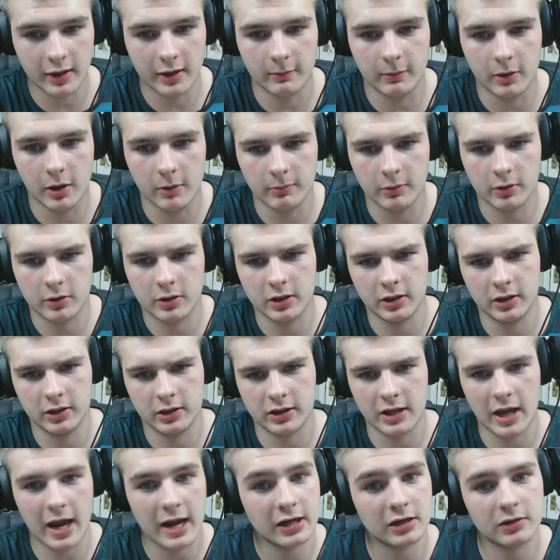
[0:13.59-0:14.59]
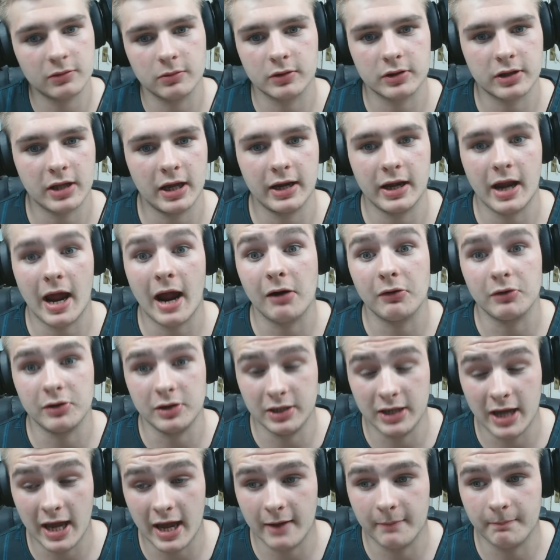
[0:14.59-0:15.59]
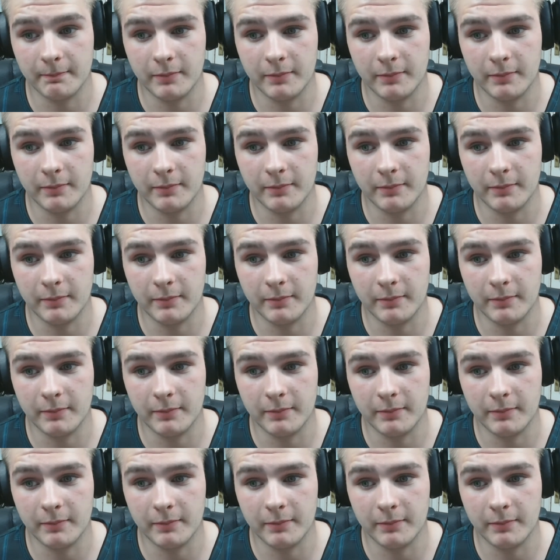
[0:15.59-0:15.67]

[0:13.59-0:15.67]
the moment because the Xbox ain't out yet.